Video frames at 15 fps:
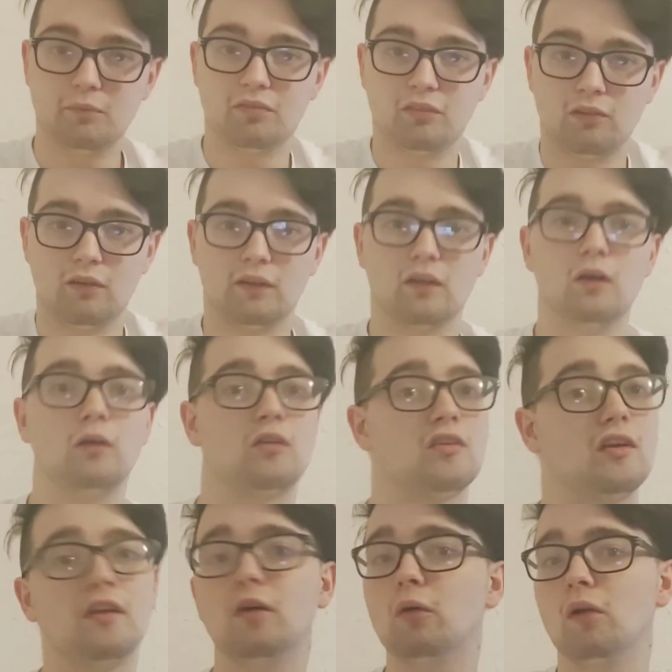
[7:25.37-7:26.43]
before I go, because
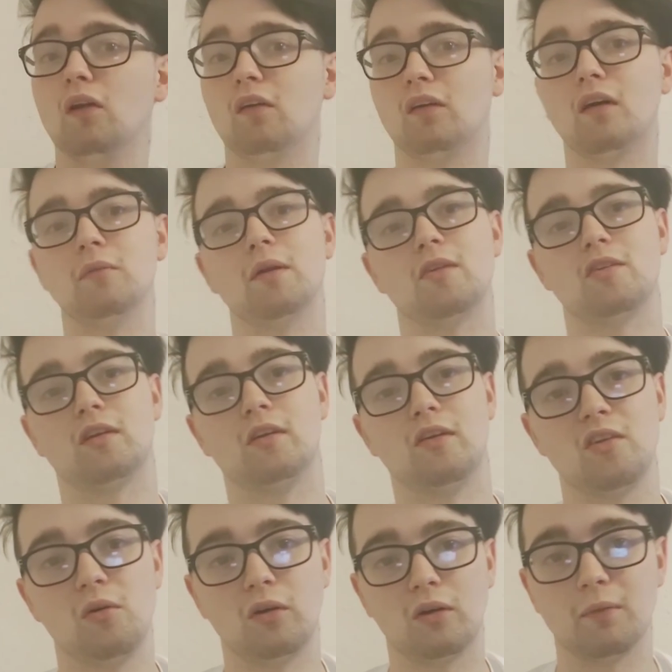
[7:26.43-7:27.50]
I know a lot of comments are going to
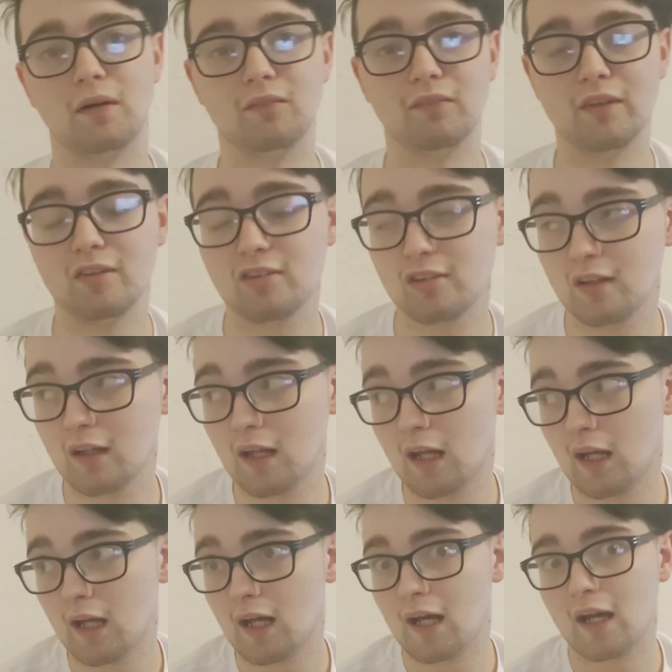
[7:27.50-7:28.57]
talk about this,
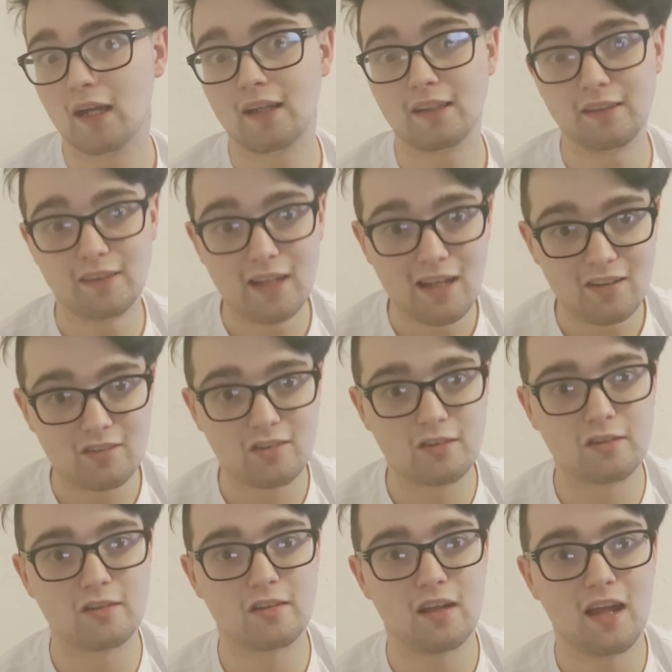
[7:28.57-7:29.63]

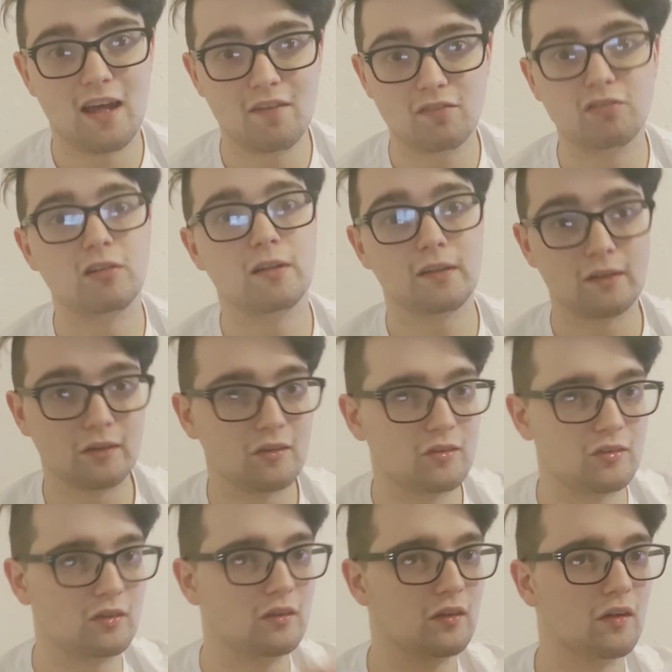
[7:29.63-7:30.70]
yes, every
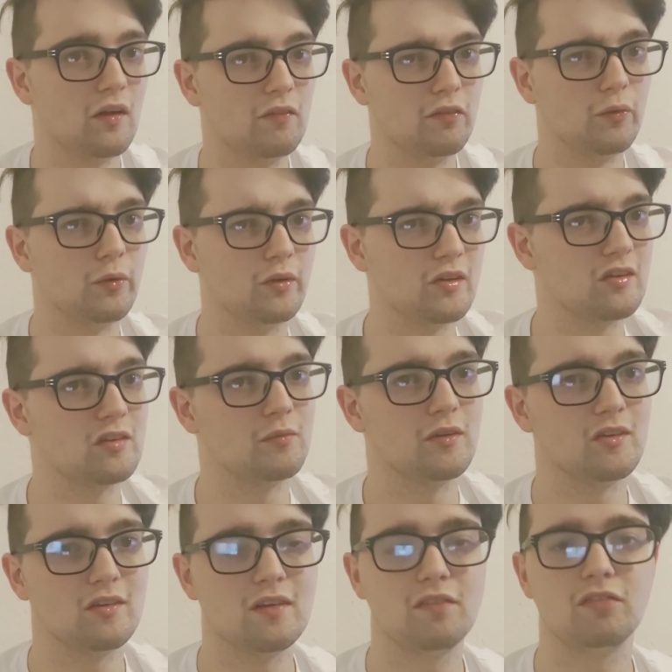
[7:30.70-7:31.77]
condition of autism
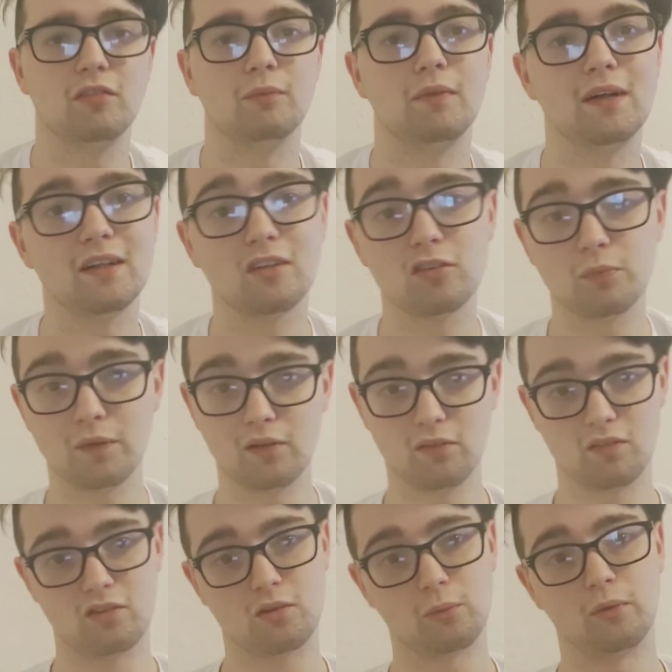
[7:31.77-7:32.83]
is different. My
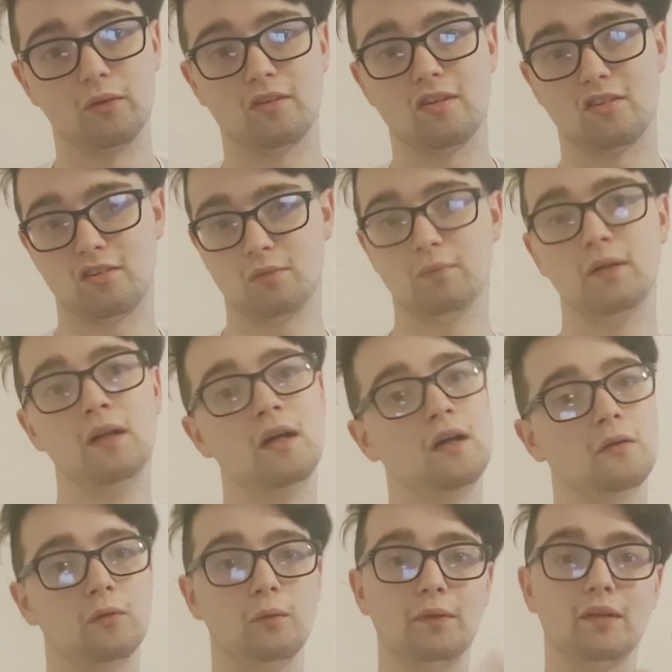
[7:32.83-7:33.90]
experience to autism
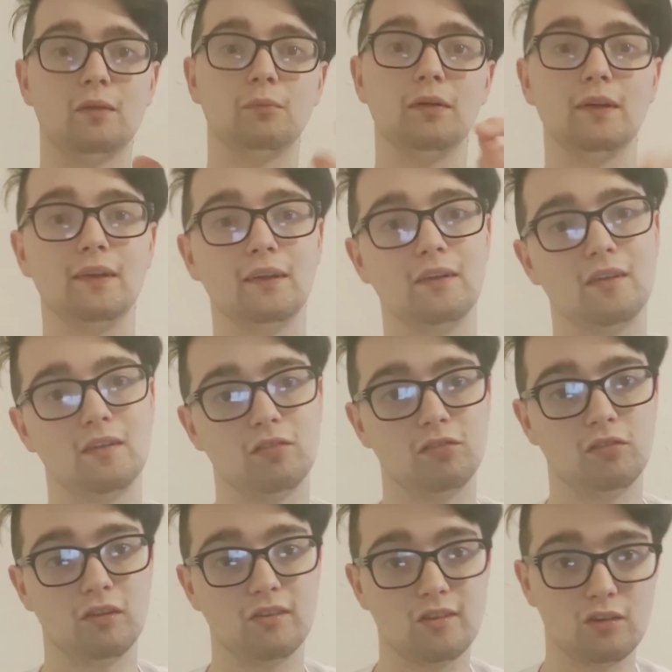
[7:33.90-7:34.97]
will be completely
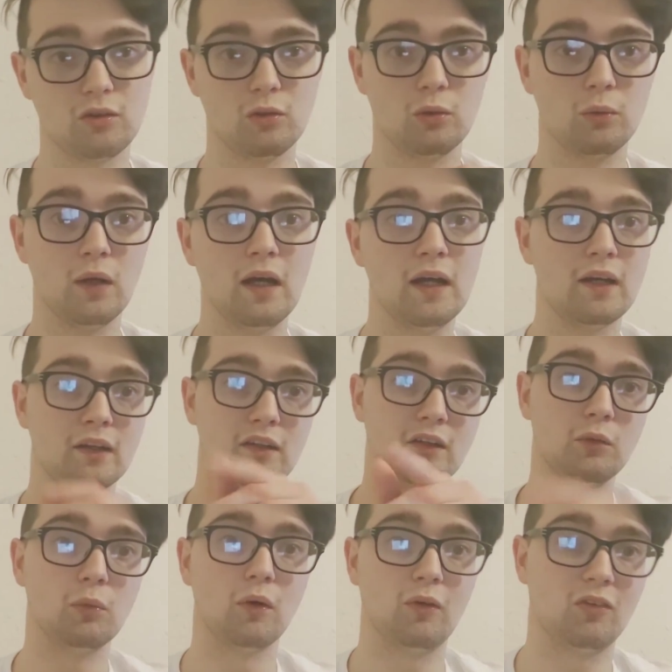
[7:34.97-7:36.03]
different to
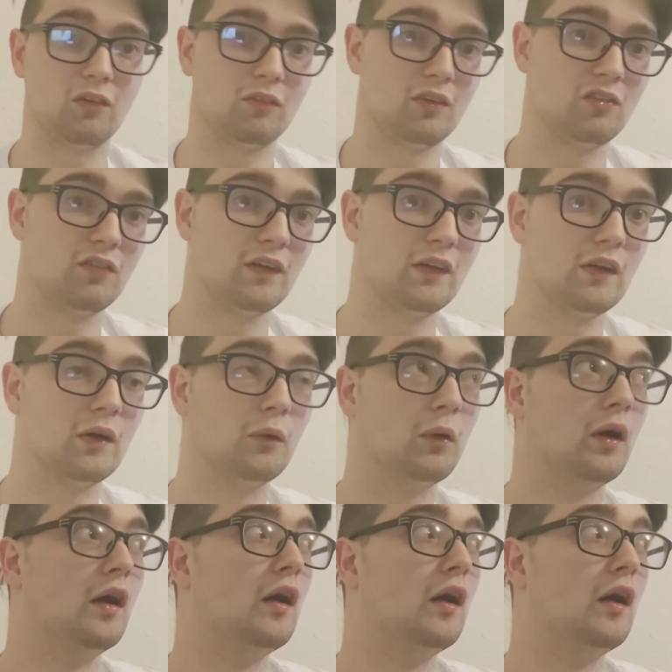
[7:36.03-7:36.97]
you watching this video,